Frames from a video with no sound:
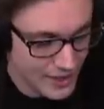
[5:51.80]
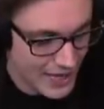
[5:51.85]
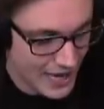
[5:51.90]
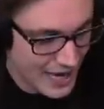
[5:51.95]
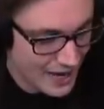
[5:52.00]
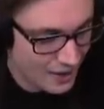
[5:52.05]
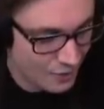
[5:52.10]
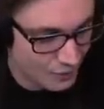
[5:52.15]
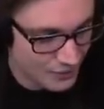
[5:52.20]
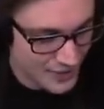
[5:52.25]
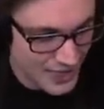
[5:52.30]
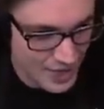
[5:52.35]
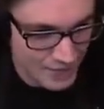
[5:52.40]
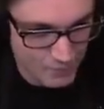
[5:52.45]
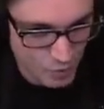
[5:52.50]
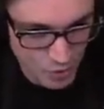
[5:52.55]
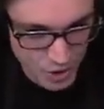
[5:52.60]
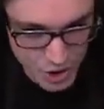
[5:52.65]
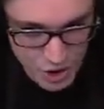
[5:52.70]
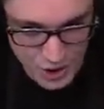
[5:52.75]
now? We got
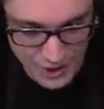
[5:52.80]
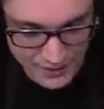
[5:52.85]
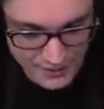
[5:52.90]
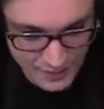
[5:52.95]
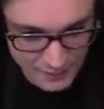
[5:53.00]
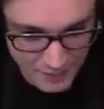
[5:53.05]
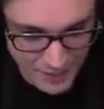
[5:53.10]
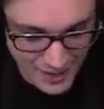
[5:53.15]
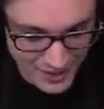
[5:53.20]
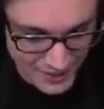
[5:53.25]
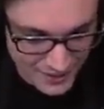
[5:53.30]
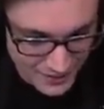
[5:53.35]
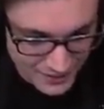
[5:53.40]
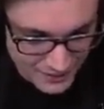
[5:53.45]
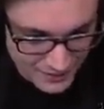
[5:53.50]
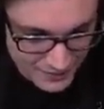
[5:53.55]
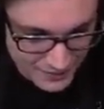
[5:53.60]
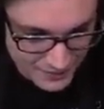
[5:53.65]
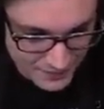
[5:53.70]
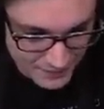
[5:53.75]
more shit to make.
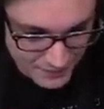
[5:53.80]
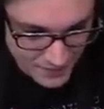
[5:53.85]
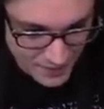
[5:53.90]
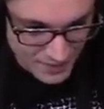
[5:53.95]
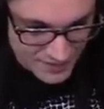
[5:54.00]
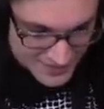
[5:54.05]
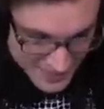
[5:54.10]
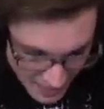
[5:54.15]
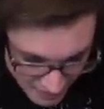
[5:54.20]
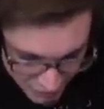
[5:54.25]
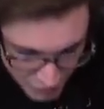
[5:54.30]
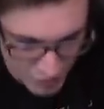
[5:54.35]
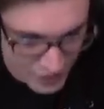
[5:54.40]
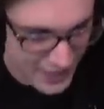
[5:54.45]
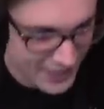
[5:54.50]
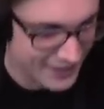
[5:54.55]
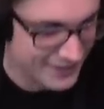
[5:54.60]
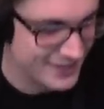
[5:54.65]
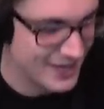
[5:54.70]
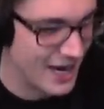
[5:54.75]
Deviled
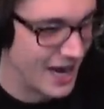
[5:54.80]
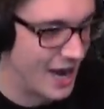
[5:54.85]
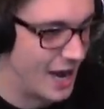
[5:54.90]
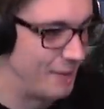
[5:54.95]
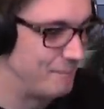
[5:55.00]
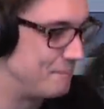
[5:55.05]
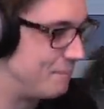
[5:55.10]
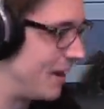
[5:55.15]
egg time,